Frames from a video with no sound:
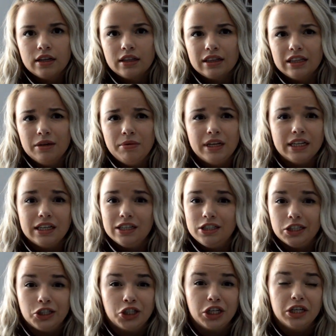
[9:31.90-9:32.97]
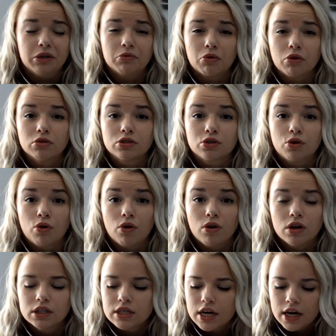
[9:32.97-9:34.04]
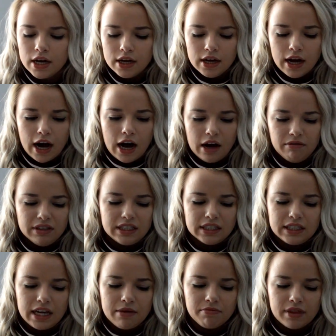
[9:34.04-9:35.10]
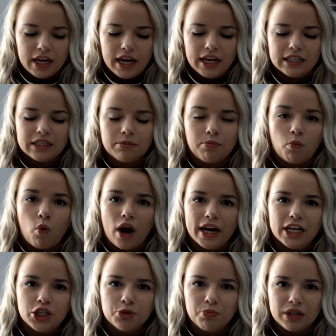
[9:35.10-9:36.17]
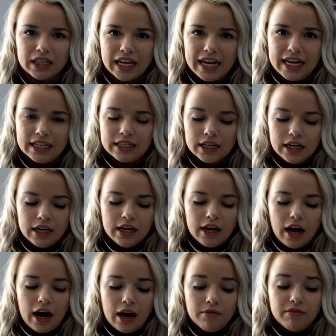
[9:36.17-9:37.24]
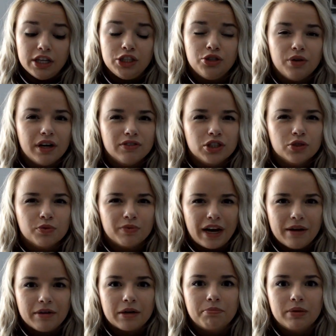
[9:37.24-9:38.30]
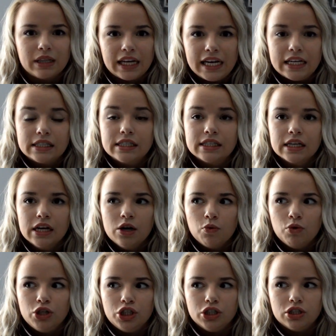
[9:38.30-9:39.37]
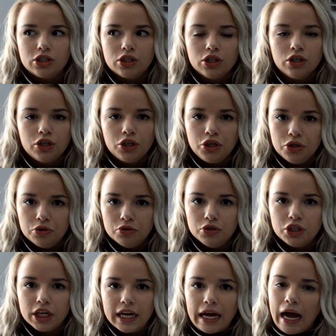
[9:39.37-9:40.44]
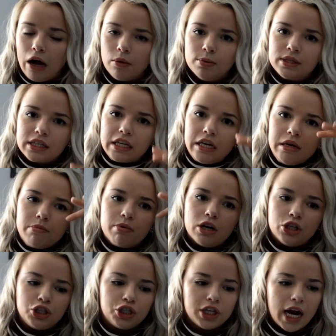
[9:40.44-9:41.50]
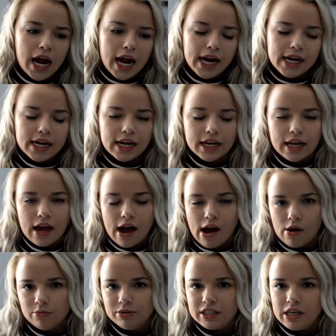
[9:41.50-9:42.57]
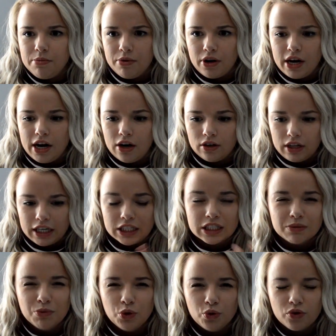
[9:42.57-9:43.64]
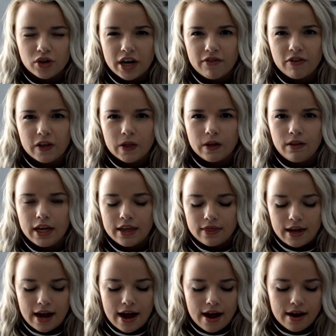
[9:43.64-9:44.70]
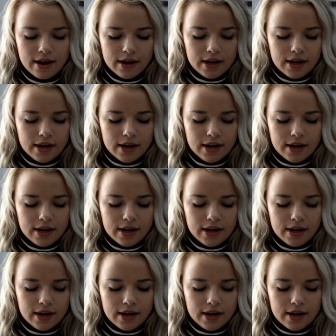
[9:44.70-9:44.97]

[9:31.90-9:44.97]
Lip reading: Limited Edition in Rose Gold. It's the same thing. It's a 1-inch plate. They do have ceramic plates, which is huge. It helps keep a shine. It helps keep your hair like smooth and everything like that.